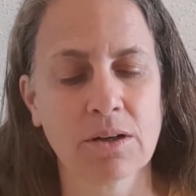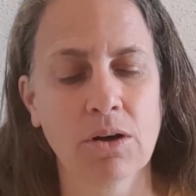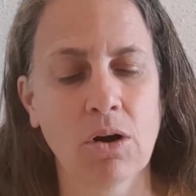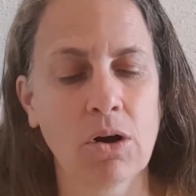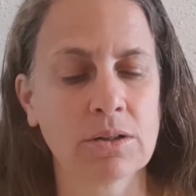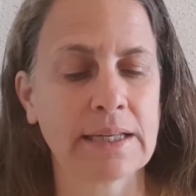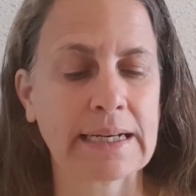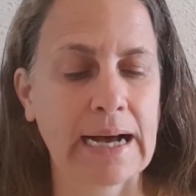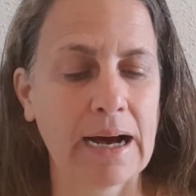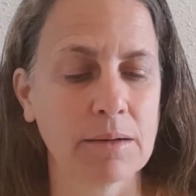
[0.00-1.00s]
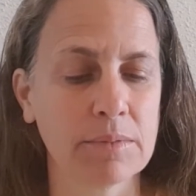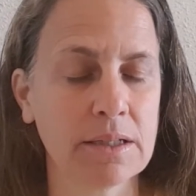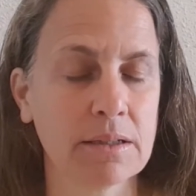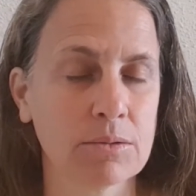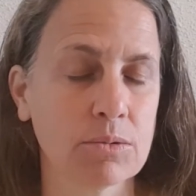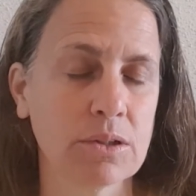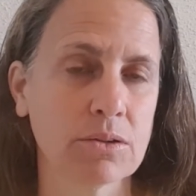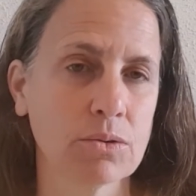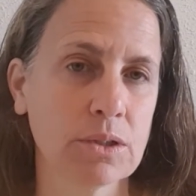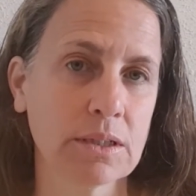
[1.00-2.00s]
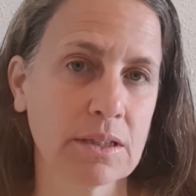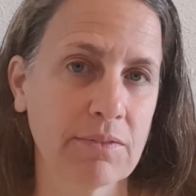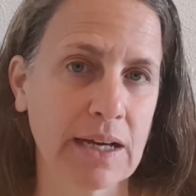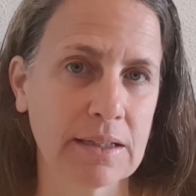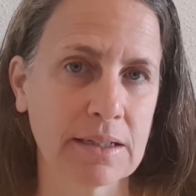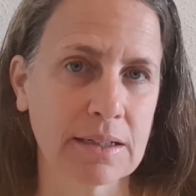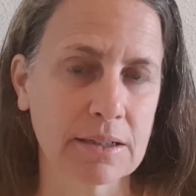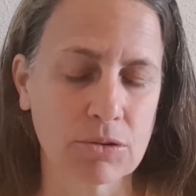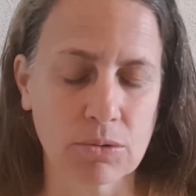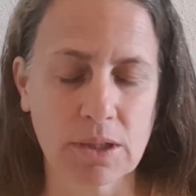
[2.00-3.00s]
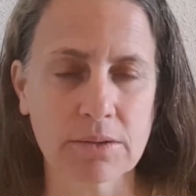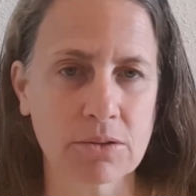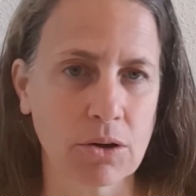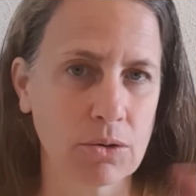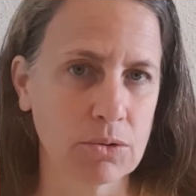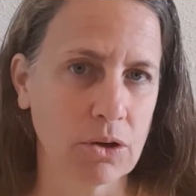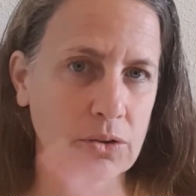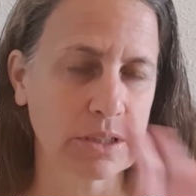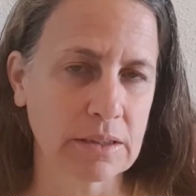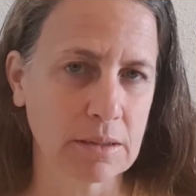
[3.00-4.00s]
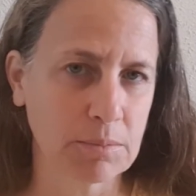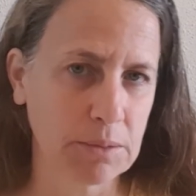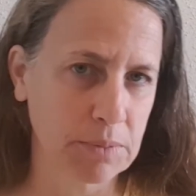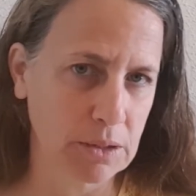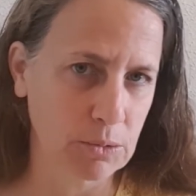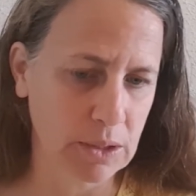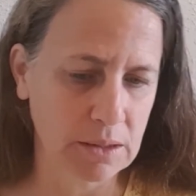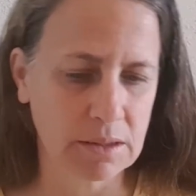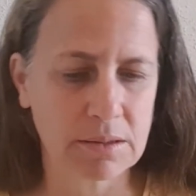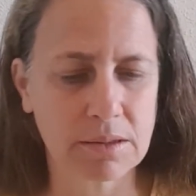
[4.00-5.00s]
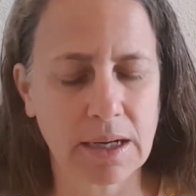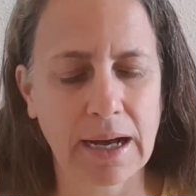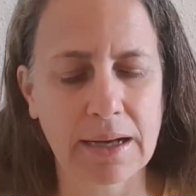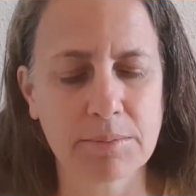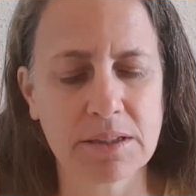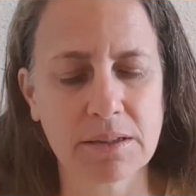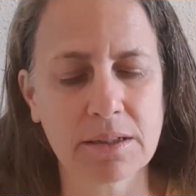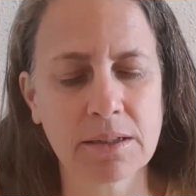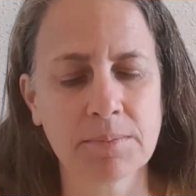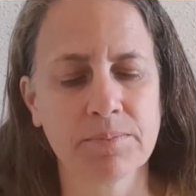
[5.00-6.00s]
or the karmi, who is doing the Vedic rituals. So those are the people who were described here.